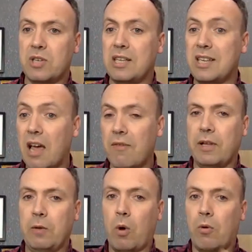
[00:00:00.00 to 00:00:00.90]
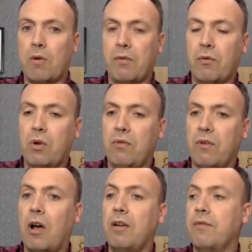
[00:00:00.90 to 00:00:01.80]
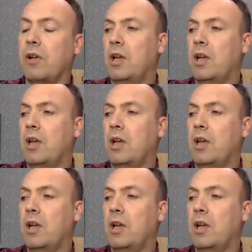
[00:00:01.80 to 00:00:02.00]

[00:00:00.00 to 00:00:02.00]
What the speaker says: It definitely won't go over 45.